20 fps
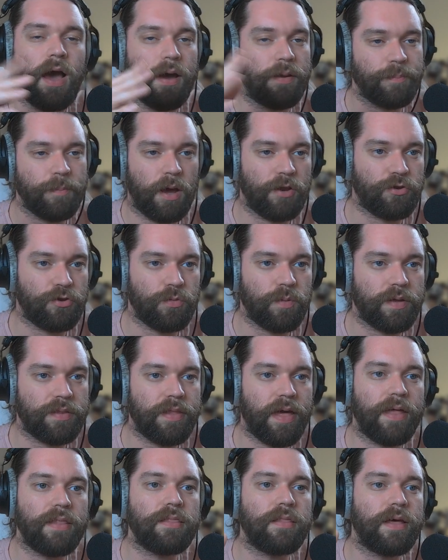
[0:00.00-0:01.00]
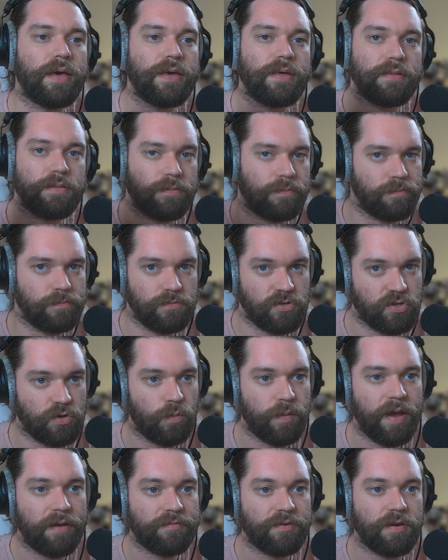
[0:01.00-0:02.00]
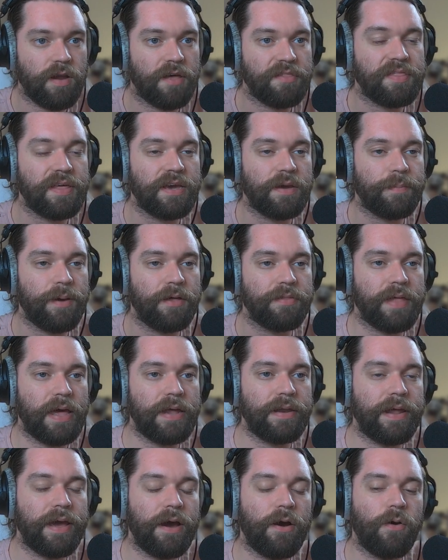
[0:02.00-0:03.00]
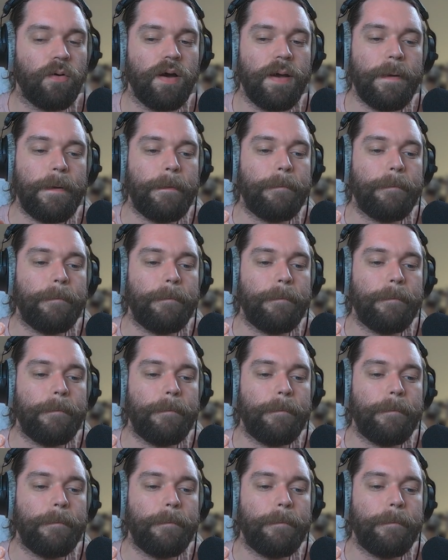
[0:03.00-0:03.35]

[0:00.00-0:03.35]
I'm not doing that. Like, so we have to not think about that now.